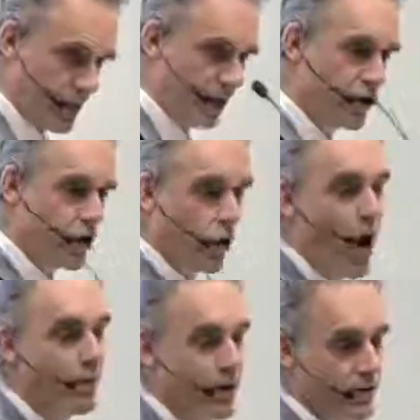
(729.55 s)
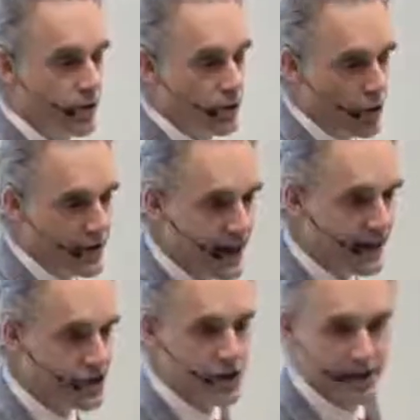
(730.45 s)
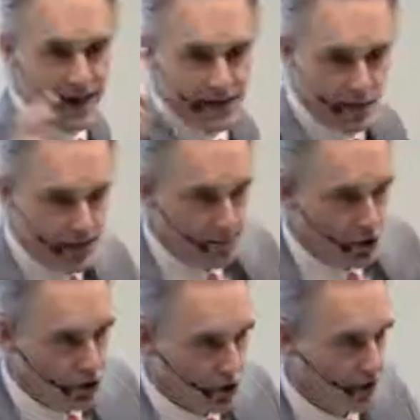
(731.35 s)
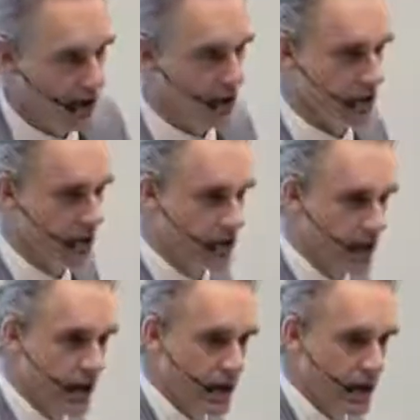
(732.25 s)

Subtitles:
If you're cooperative, you're more intelligent. That's emotional intelligence.